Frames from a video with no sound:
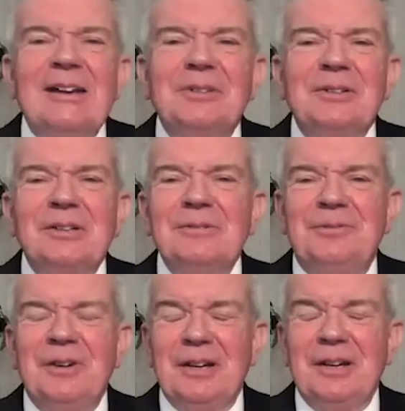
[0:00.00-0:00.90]
have to
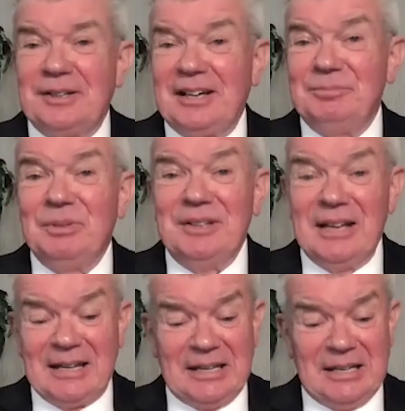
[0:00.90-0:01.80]
confess that I've been
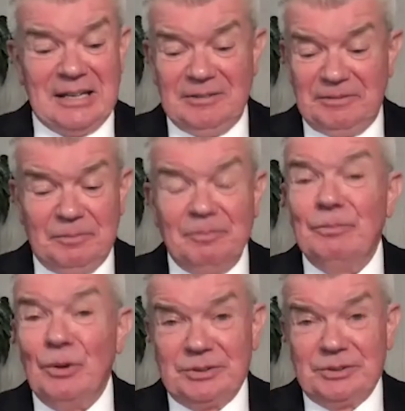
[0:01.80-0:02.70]
naive
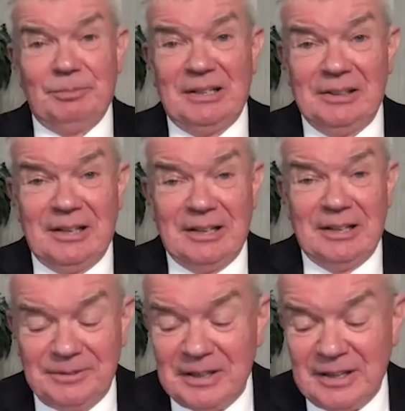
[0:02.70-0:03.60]
most of my life.